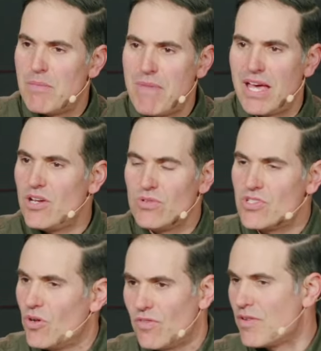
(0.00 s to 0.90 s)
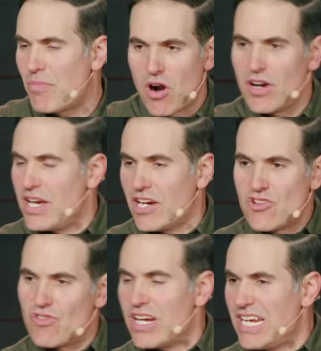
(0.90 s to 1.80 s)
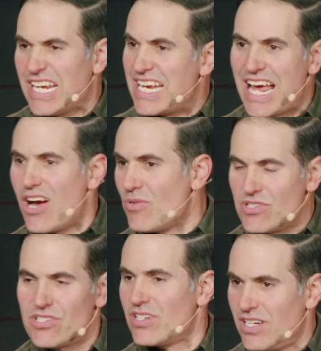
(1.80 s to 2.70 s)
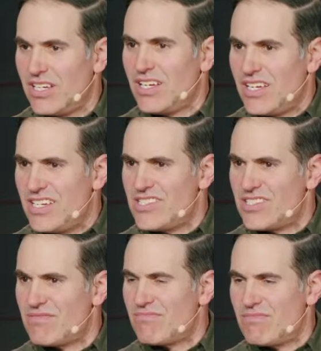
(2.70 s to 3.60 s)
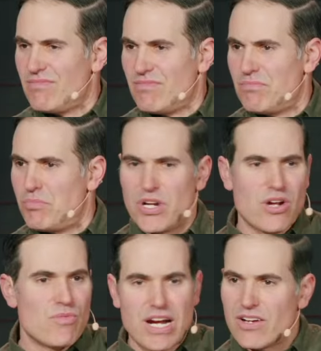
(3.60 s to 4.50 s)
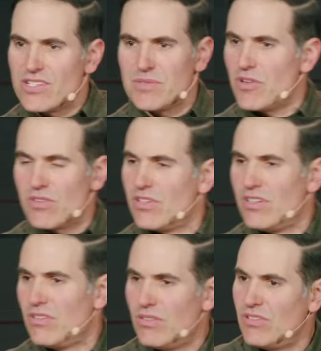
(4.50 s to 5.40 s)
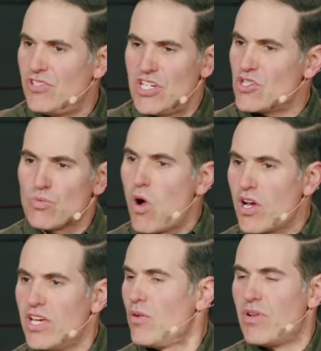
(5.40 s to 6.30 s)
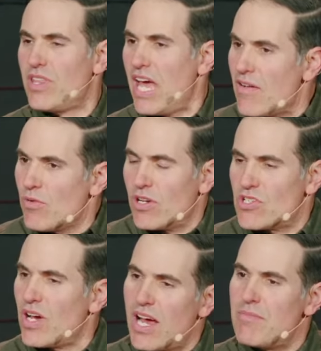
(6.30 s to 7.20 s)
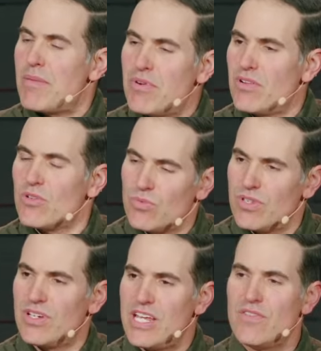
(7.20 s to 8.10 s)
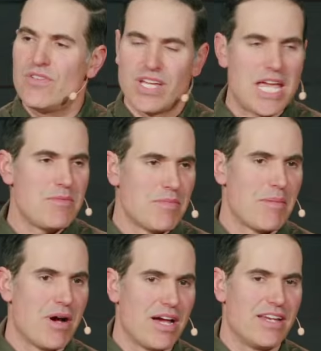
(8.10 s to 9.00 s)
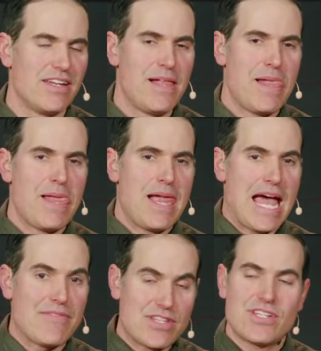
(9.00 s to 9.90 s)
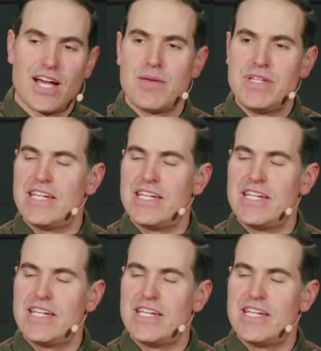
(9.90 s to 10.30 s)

A man who is known for partying and drinking and now is, is putting out records about Jesus walking with everyone. So I, I remember the, the interview that came to my mind at the time.